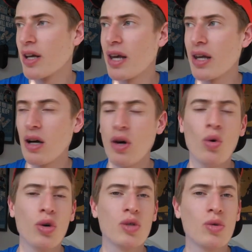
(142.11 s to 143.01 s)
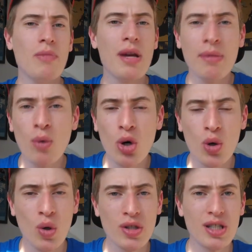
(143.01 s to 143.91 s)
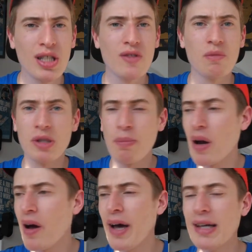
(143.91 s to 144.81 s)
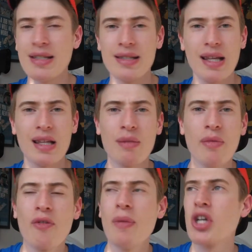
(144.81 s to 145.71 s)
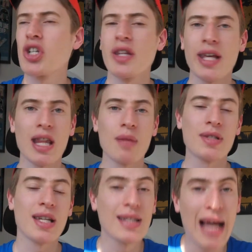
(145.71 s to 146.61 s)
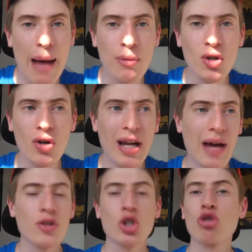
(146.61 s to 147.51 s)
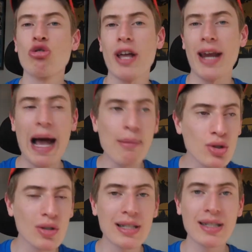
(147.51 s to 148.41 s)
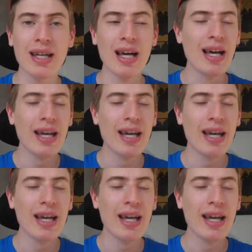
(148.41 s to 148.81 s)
getting orders with minimum order quantities from suppliers and sending them information and getting them sent to Amazon and having to create an Amazon listing.